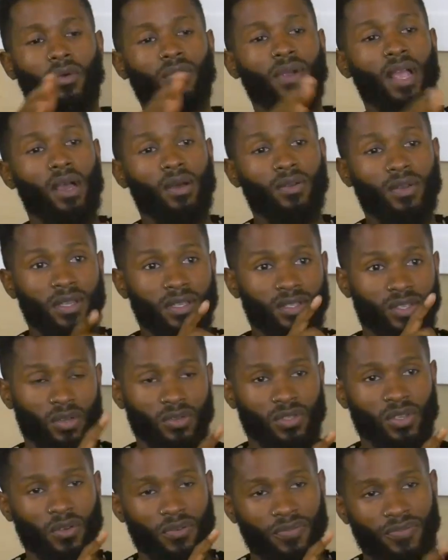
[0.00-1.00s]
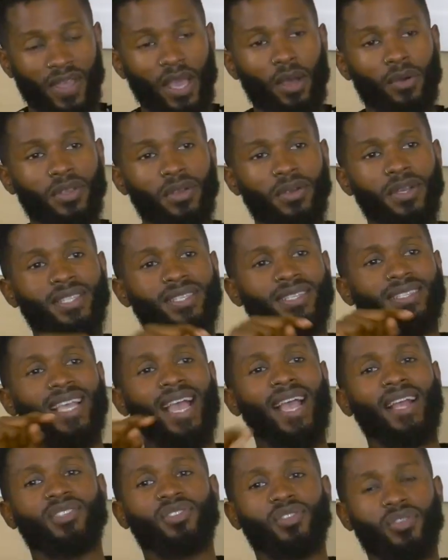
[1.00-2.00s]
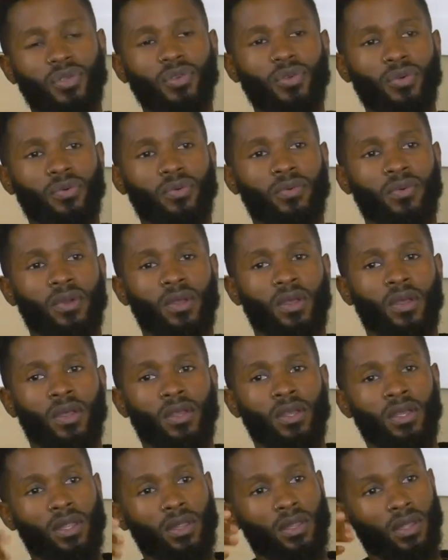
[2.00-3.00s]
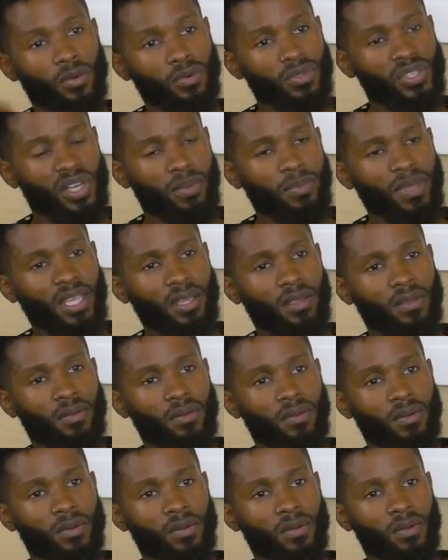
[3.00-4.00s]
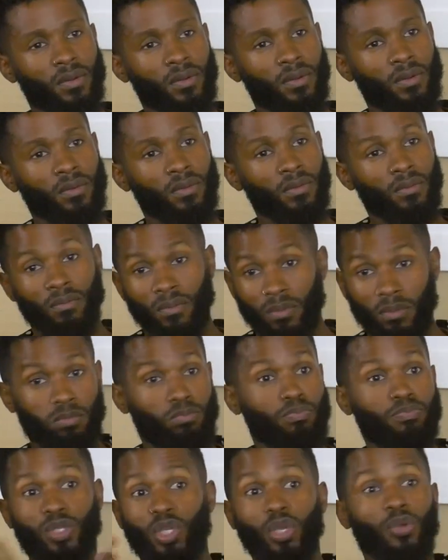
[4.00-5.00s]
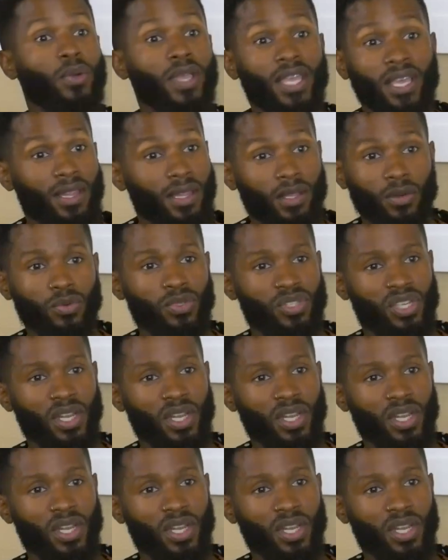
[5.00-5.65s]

around, so, so failure is attached to little Jimmy doing little